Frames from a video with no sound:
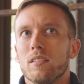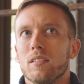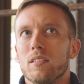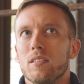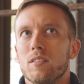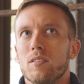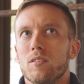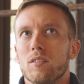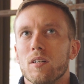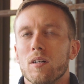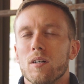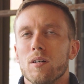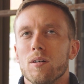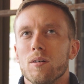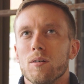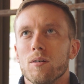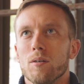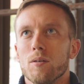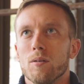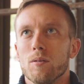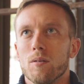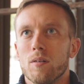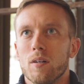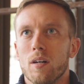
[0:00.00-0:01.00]

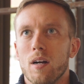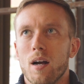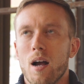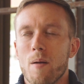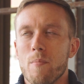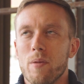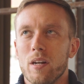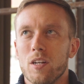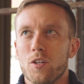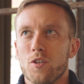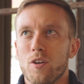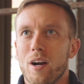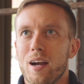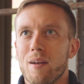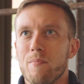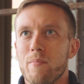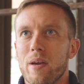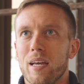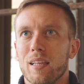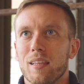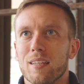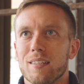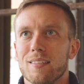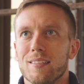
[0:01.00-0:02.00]
So I'm going to try and
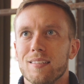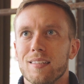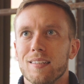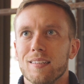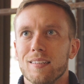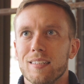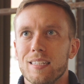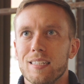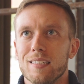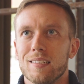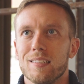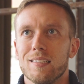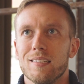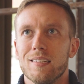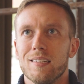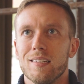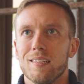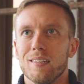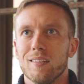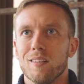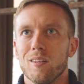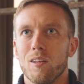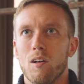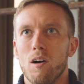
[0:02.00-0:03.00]
make this the least
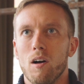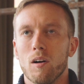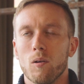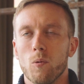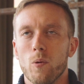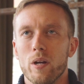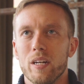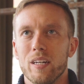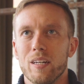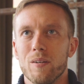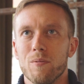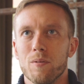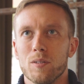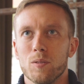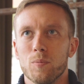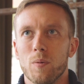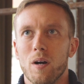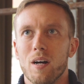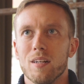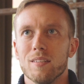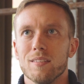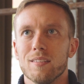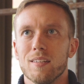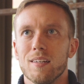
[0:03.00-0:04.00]
long-winded
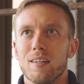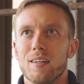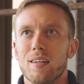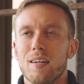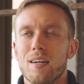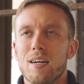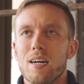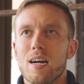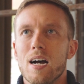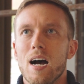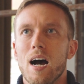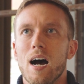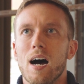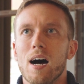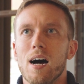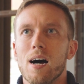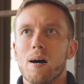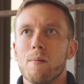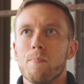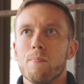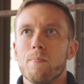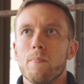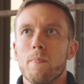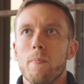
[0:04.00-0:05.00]
response.
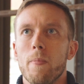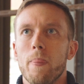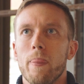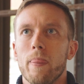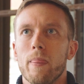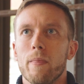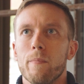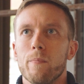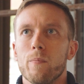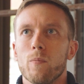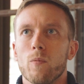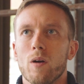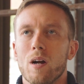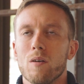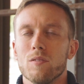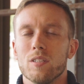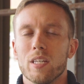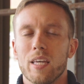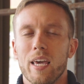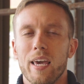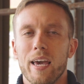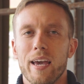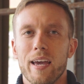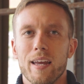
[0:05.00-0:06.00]
When I was
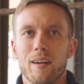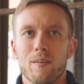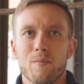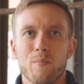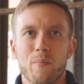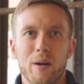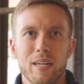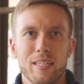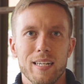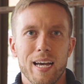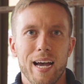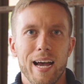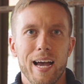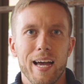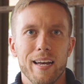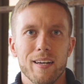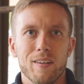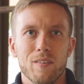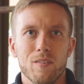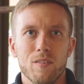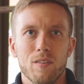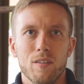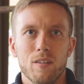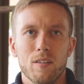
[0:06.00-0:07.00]
a kid, my
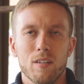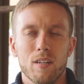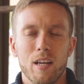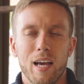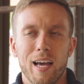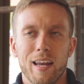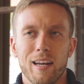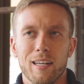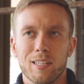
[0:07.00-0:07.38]
dad had